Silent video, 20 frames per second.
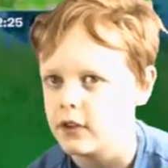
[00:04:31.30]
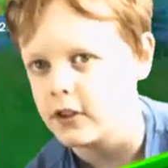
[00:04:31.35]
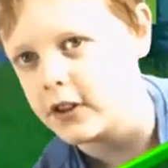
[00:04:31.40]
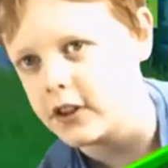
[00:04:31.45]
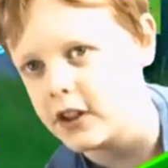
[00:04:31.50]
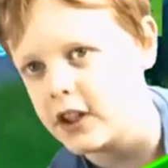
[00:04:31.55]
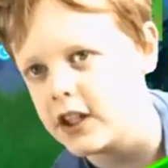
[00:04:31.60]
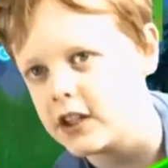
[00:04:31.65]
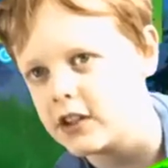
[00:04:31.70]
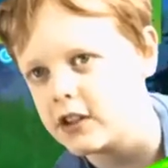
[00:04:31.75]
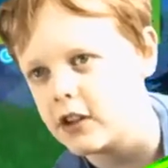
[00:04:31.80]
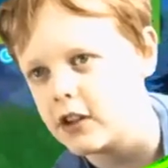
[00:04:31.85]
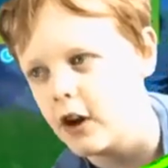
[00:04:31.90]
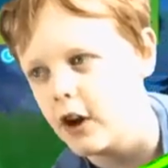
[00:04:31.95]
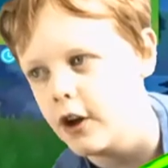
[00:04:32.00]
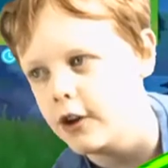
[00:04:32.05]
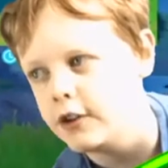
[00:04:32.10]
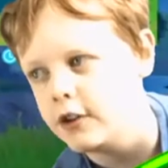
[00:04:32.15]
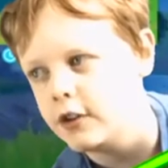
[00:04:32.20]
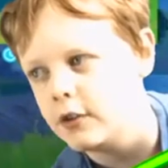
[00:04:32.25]
this
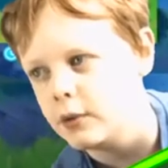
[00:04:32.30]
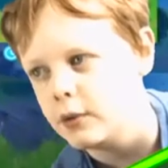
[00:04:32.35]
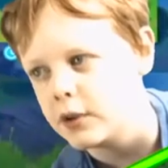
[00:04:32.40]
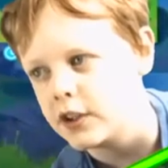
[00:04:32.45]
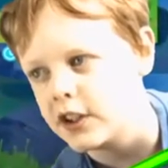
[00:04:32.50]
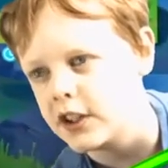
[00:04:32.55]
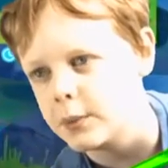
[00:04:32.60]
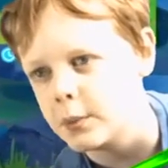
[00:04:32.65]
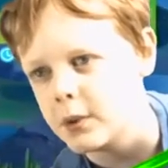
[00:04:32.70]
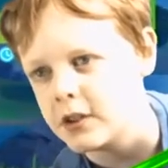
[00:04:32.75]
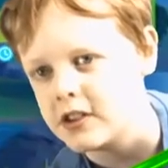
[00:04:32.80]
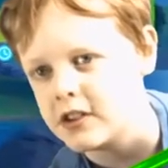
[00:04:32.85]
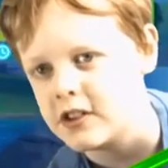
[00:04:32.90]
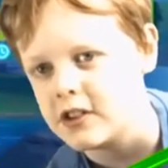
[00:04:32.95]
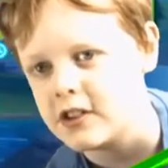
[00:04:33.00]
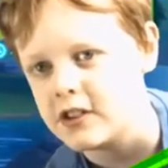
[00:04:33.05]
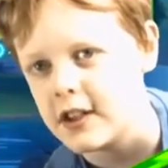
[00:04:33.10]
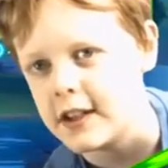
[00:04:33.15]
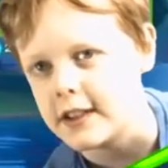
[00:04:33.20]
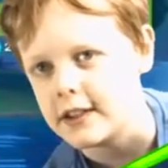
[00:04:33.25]
gun, keep us
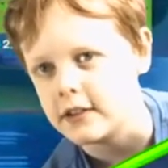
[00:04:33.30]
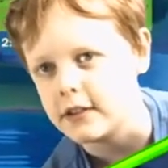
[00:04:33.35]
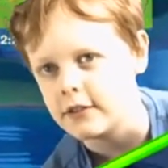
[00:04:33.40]
safe.